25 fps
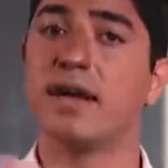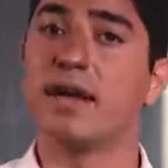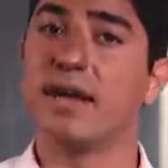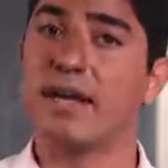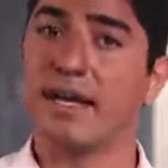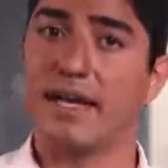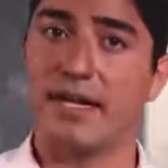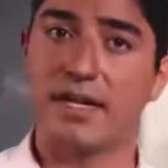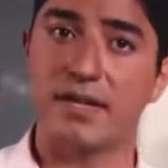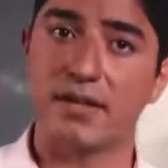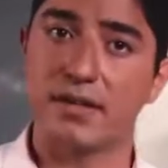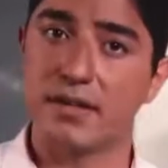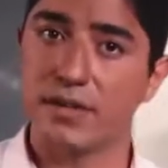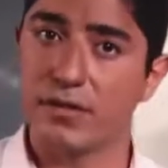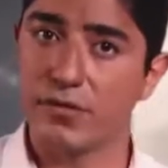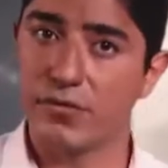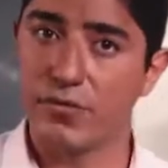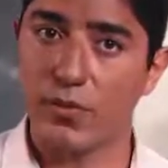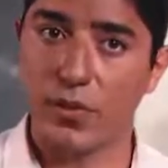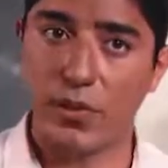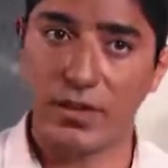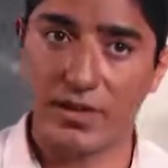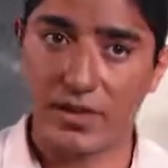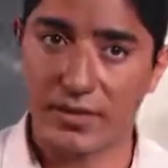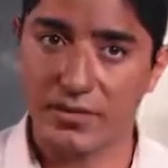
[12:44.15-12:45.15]
eat another
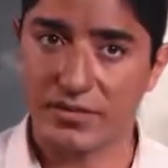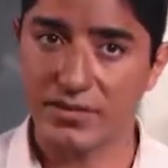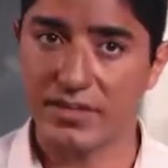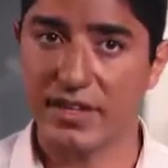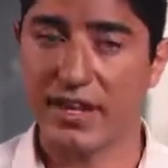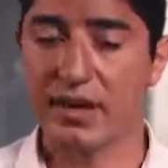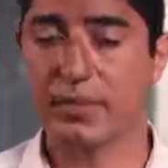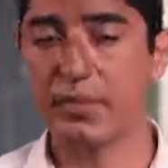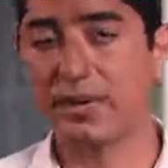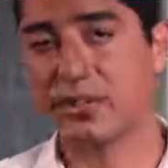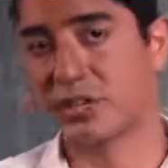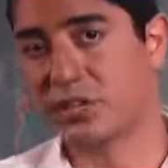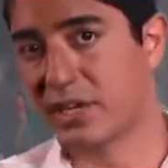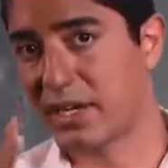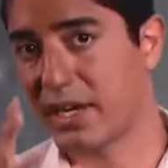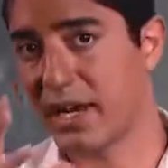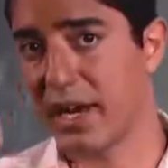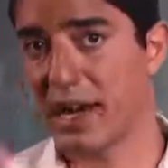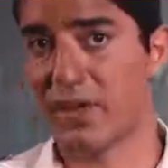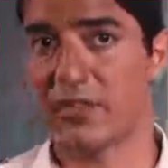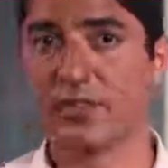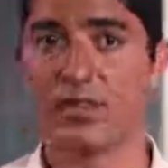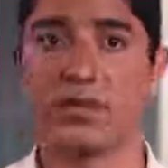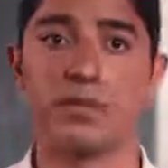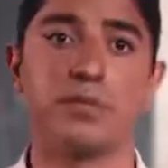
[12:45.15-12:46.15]
1/4 of sandwich, and
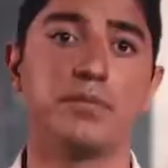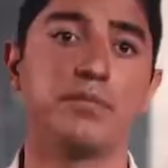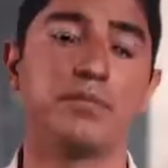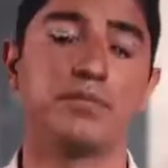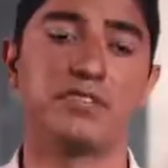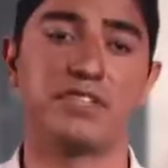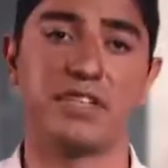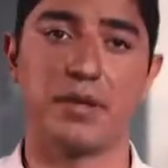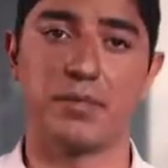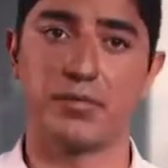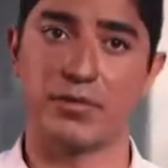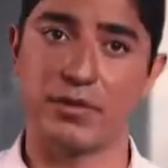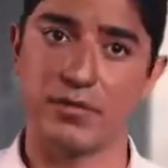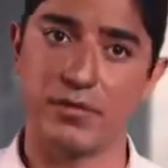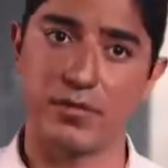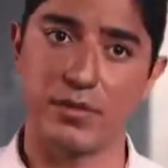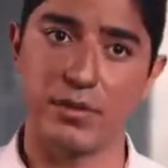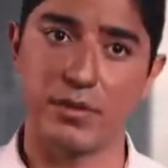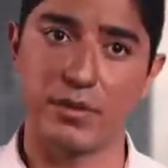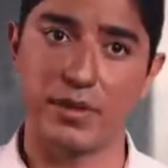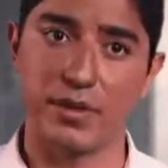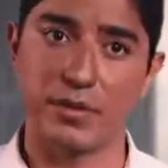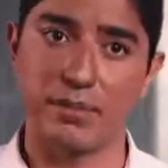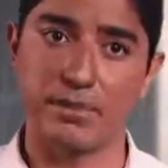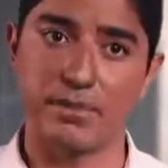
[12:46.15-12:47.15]
have some sips of
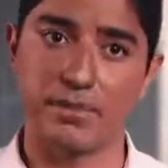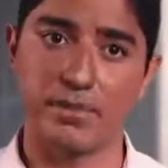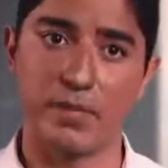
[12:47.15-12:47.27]
fluid.